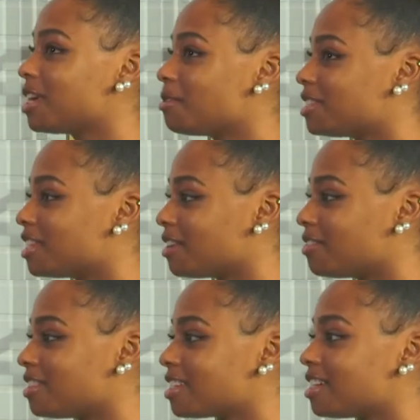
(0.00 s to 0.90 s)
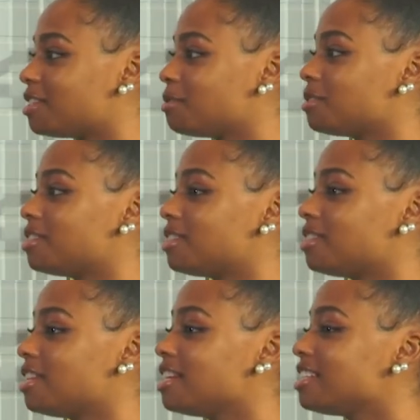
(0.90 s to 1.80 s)
was nervous, because
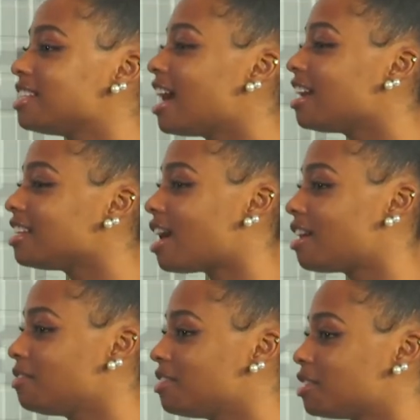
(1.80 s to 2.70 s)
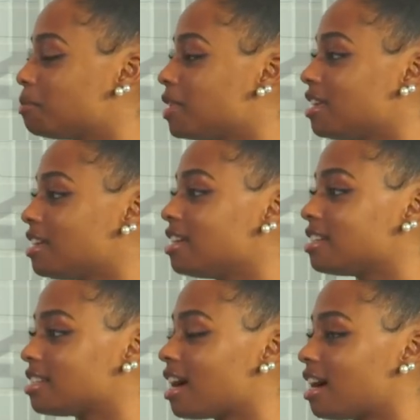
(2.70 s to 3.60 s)
it's not a lot of us, but it
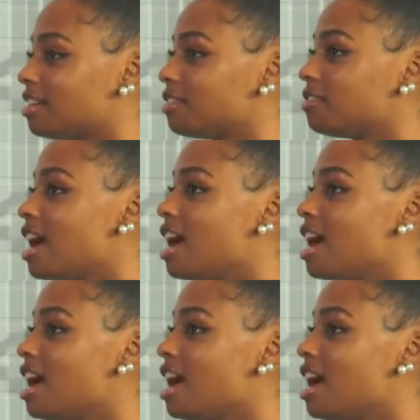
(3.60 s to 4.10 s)
is kind of.